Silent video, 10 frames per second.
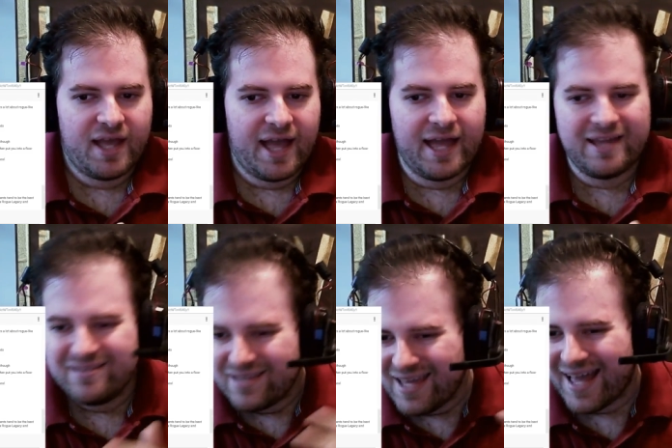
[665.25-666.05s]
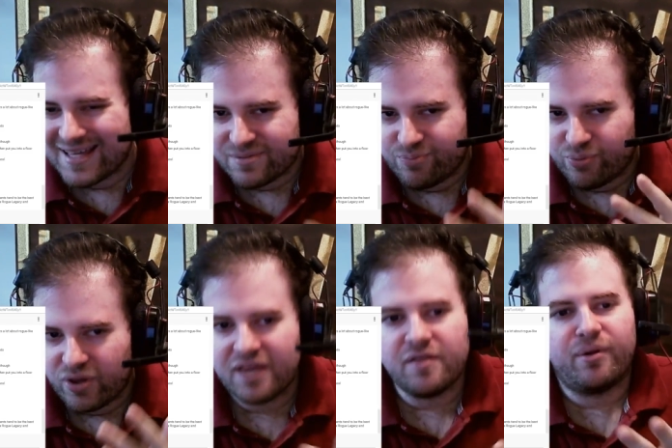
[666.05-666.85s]
And yes,
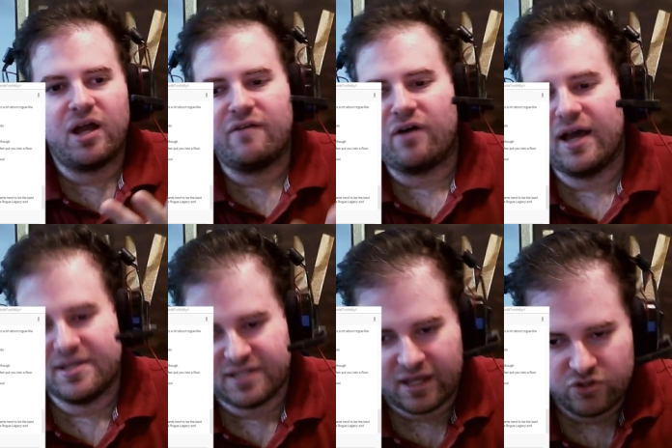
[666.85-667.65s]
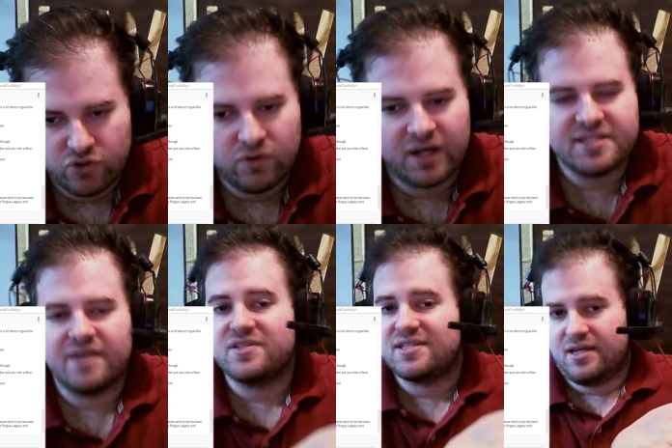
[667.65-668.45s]
playing the Binding of Isaac, and you guys
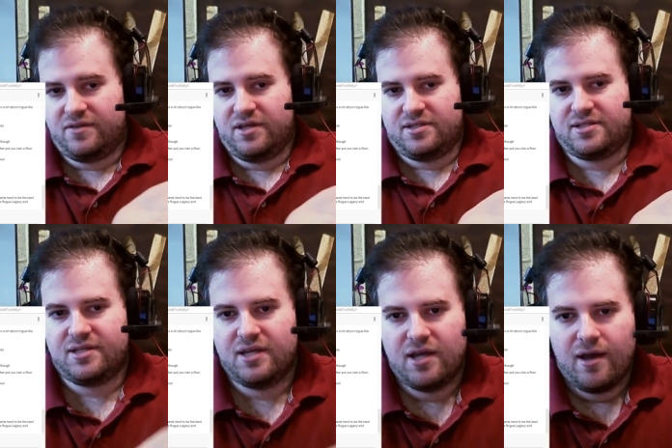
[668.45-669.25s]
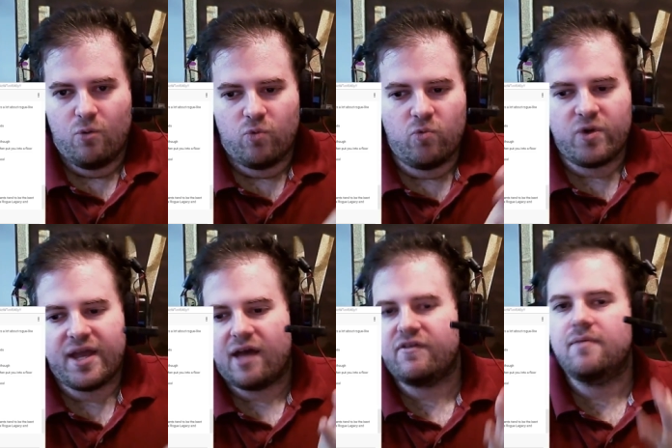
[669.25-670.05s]
have seen this, when we
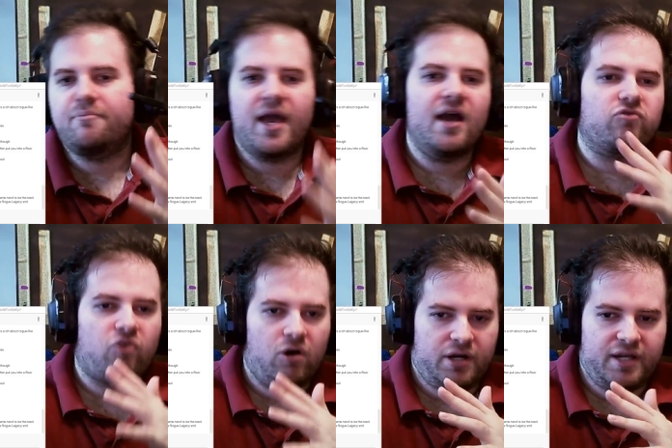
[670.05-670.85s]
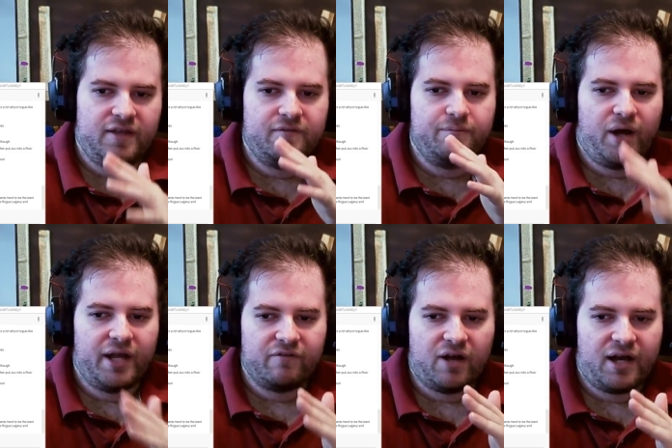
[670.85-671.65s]
have a bad run in
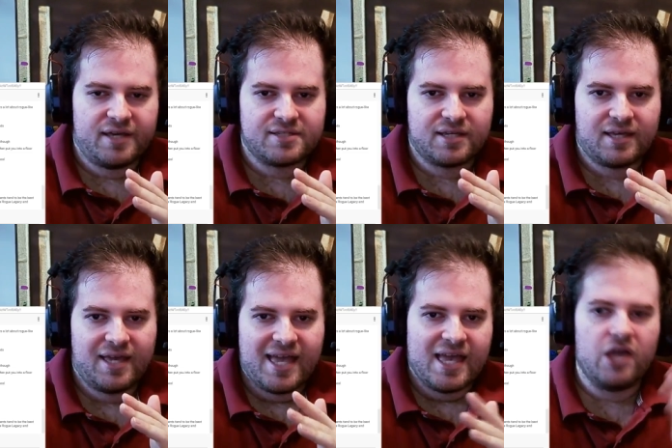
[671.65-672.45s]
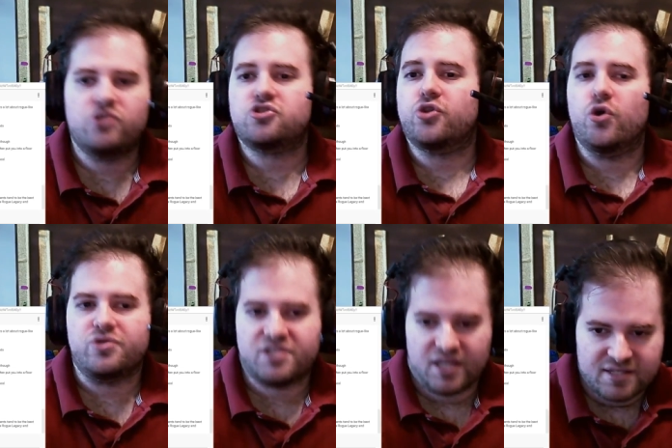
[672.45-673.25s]
Binding of Isaac, it
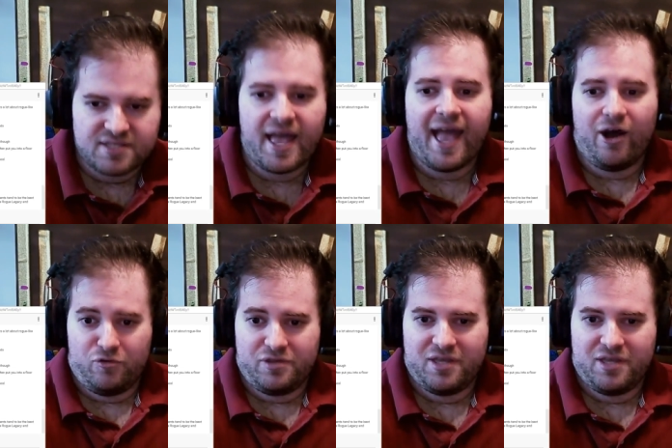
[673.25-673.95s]
slows things down.